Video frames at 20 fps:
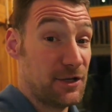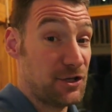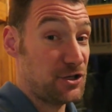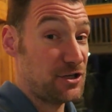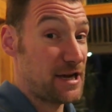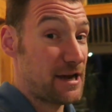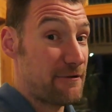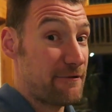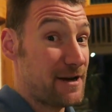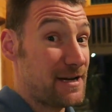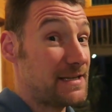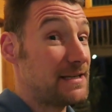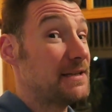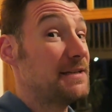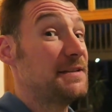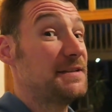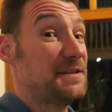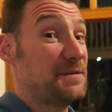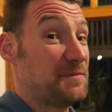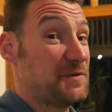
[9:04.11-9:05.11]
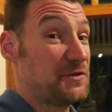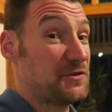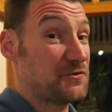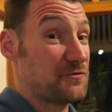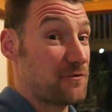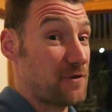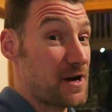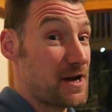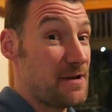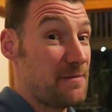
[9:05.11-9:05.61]
share it, and
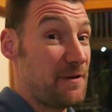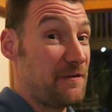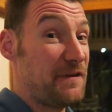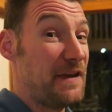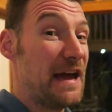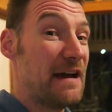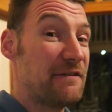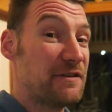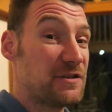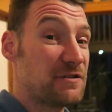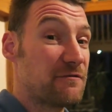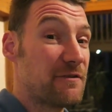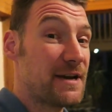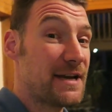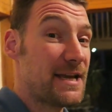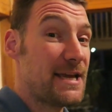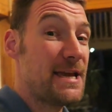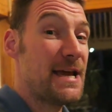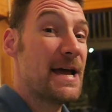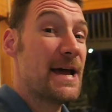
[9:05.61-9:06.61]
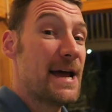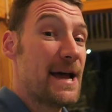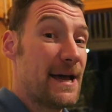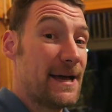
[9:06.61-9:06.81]
subscribe if you haven't already.